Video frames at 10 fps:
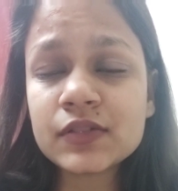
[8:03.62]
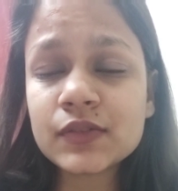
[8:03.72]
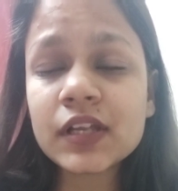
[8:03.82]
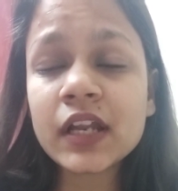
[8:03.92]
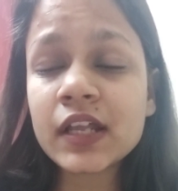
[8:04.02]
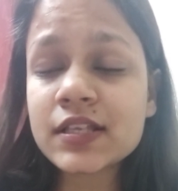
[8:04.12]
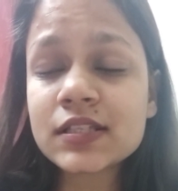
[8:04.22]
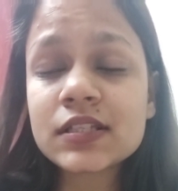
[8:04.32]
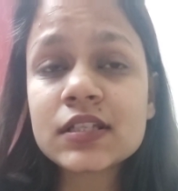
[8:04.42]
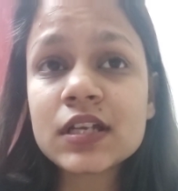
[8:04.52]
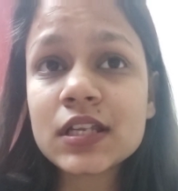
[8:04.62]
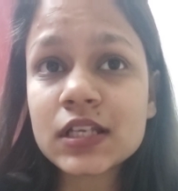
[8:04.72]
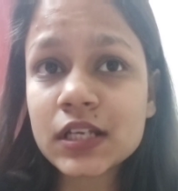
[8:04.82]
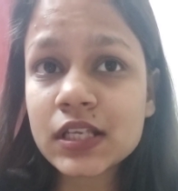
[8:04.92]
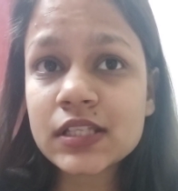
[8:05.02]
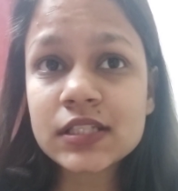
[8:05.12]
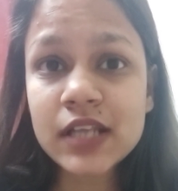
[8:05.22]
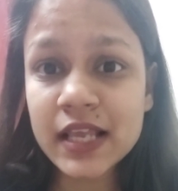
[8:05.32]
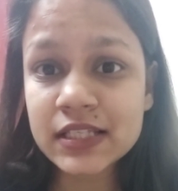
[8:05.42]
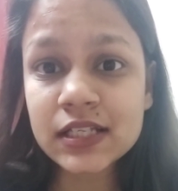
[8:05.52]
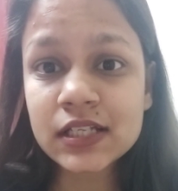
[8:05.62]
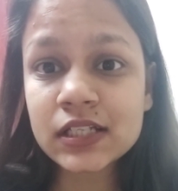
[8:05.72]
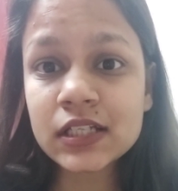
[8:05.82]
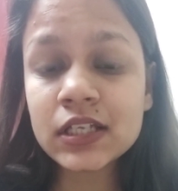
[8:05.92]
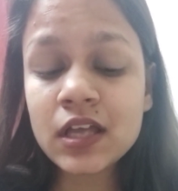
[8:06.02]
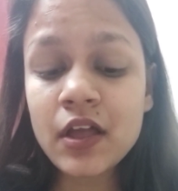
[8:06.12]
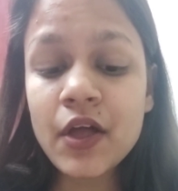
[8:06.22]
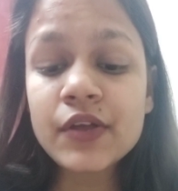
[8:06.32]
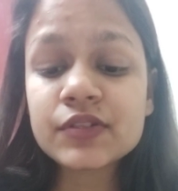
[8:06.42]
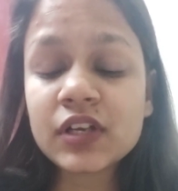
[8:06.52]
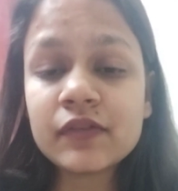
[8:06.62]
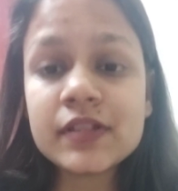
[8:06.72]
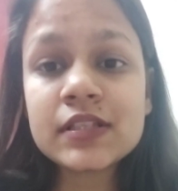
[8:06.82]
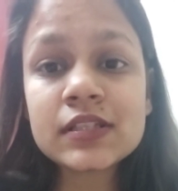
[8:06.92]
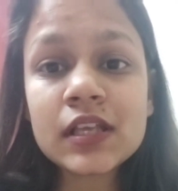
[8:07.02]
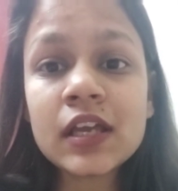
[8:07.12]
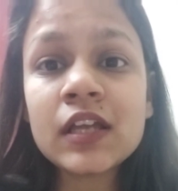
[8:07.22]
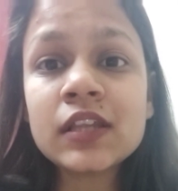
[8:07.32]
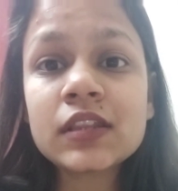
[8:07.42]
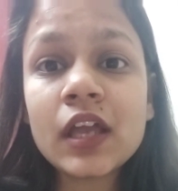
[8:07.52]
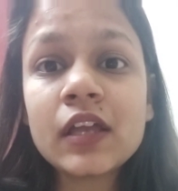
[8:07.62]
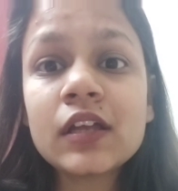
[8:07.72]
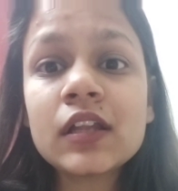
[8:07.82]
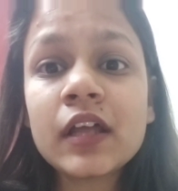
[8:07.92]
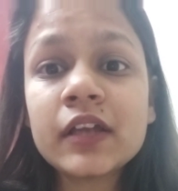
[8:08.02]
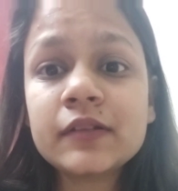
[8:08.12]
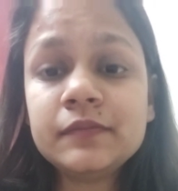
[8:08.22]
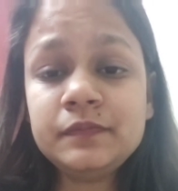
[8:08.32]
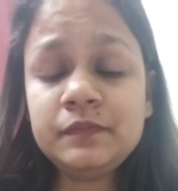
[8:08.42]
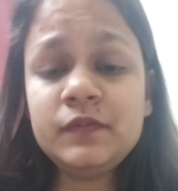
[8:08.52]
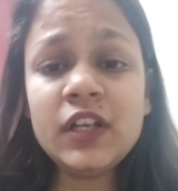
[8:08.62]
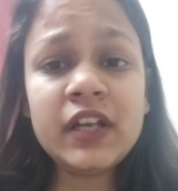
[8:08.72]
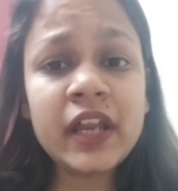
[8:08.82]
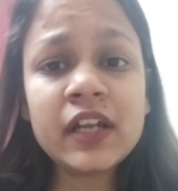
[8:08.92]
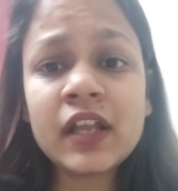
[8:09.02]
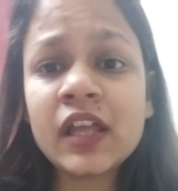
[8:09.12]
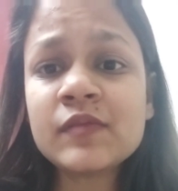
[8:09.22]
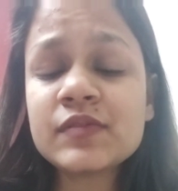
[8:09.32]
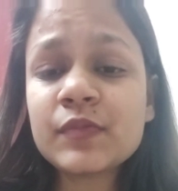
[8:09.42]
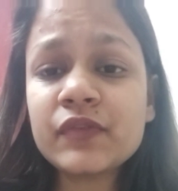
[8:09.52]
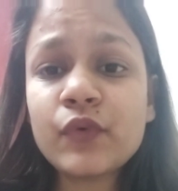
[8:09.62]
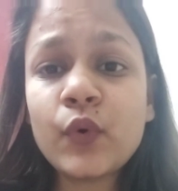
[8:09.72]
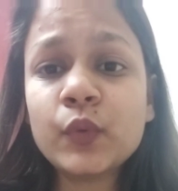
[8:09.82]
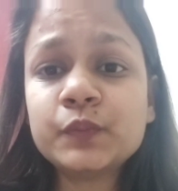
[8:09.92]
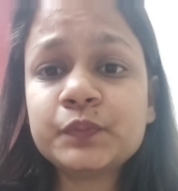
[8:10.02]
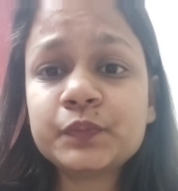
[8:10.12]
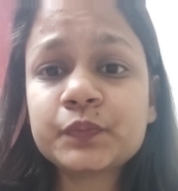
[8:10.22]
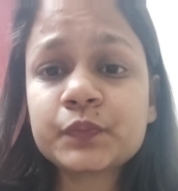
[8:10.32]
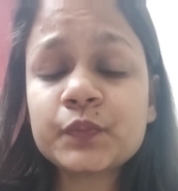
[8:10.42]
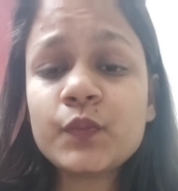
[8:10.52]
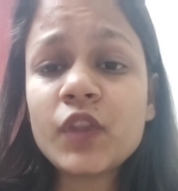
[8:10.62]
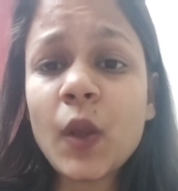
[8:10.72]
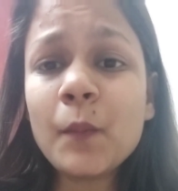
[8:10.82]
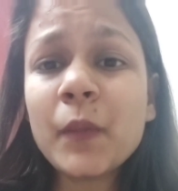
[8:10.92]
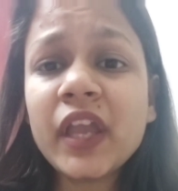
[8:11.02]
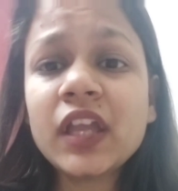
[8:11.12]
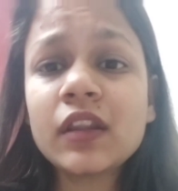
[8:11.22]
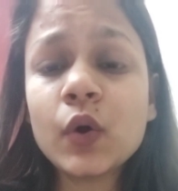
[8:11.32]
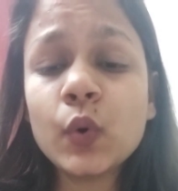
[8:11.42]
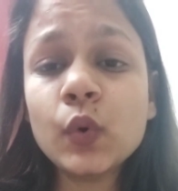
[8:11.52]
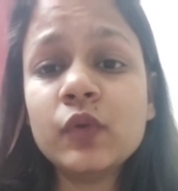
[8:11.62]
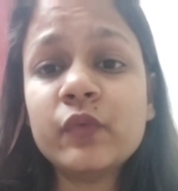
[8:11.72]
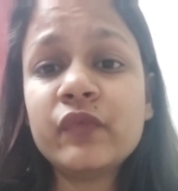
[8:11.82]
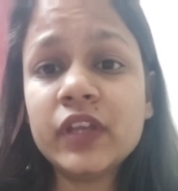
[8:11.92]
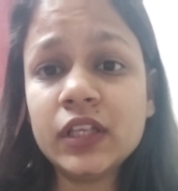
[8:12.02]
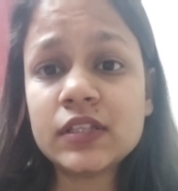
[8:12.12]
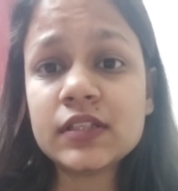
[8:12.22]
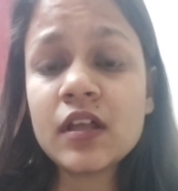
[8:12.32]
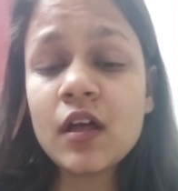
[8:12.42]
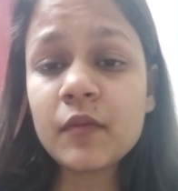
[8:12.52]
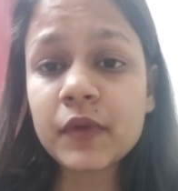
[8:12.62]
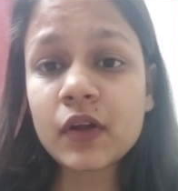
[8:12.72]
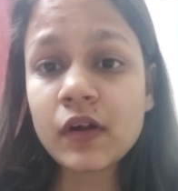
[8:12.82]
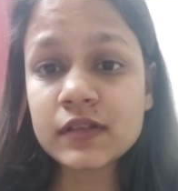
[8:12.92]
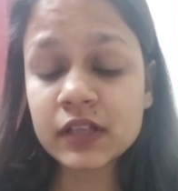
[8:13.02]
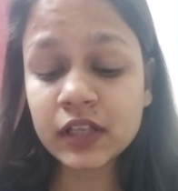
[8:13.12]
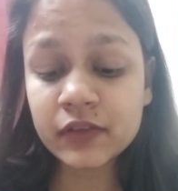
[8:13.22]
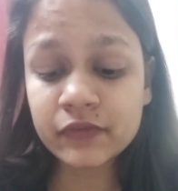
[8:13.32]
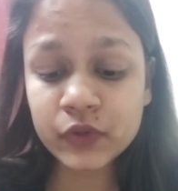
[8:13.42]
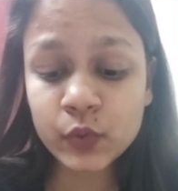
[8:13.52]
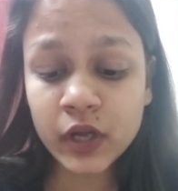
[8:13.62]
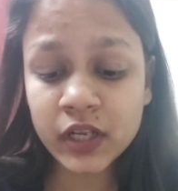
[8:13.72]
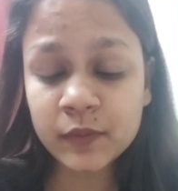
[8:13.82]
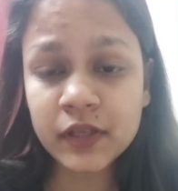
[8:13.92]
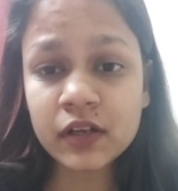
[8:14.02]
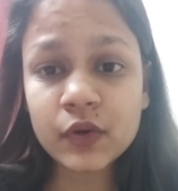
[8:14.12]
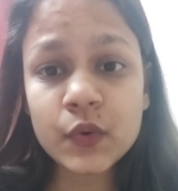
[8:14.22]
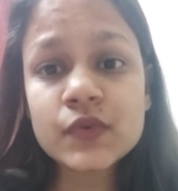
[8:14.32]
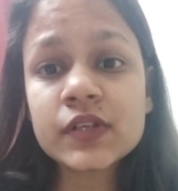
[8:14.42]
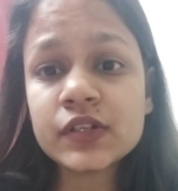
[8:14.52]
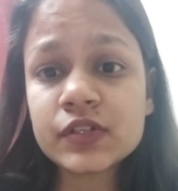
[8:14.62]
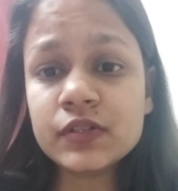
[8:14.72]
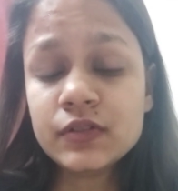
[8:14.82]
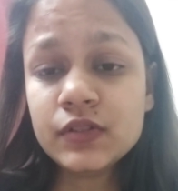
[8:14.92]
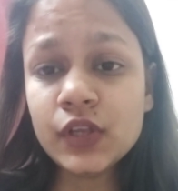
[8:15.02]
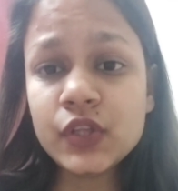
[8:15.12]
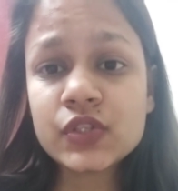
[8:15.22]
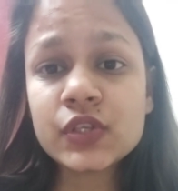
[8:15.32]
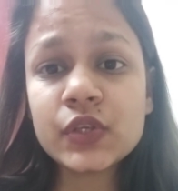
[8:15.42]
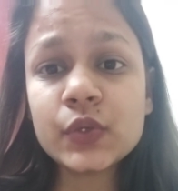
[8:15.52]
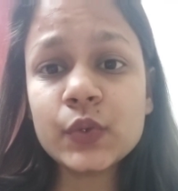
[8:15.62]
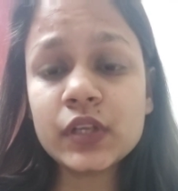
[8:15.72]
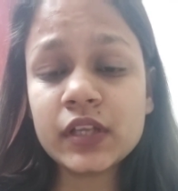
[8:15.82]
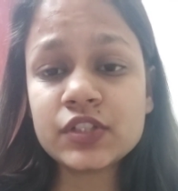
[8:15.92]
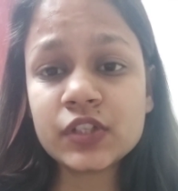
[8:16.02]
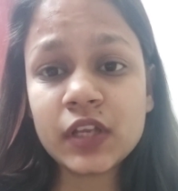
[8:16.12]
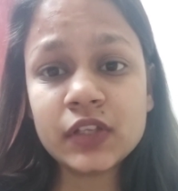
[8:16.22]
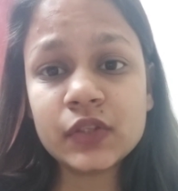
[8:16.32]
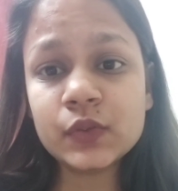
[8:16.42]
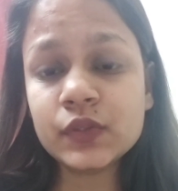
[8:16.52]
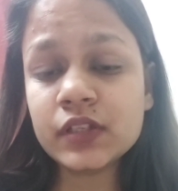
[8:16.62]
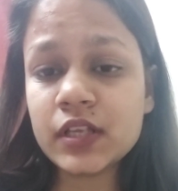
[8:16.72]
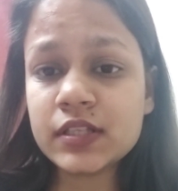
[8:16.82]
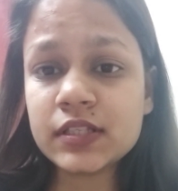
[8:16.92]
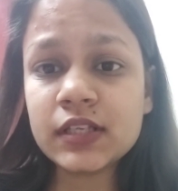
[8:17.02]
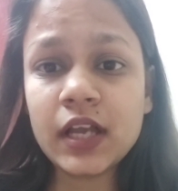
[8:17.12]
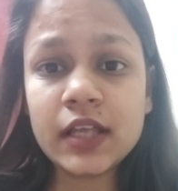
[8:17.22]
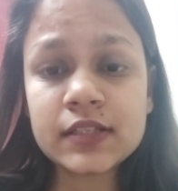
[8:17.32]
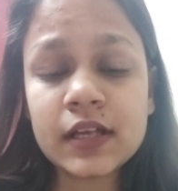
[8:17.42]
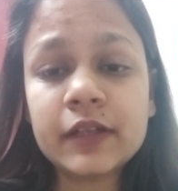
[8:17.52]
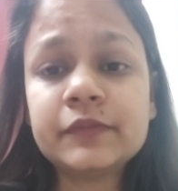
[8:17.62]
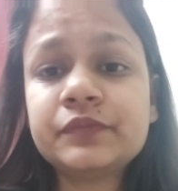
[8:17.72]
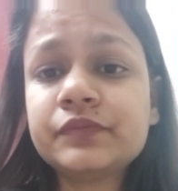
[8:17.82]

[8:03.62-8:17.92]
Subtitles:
So yeah, it has increased drastically. So I will say think like 10 times before paying the whole fees, because like if you are aiming a good institute like JNU, DST, ISI,